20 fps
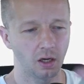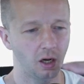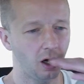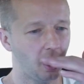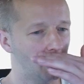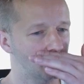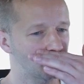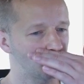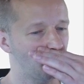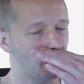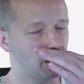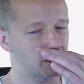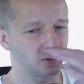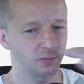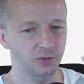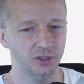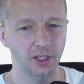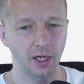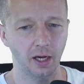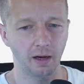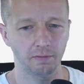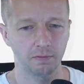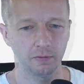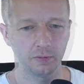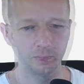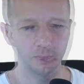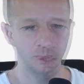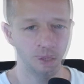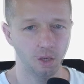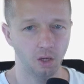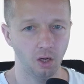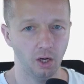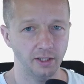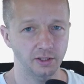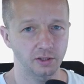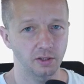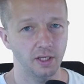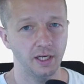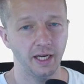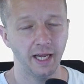Awesome, awesome stuff. All right.
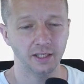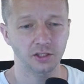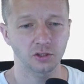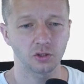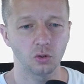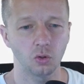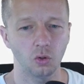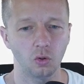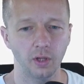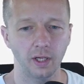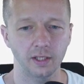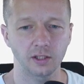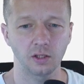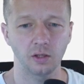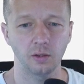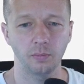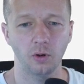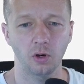So the next tool that's a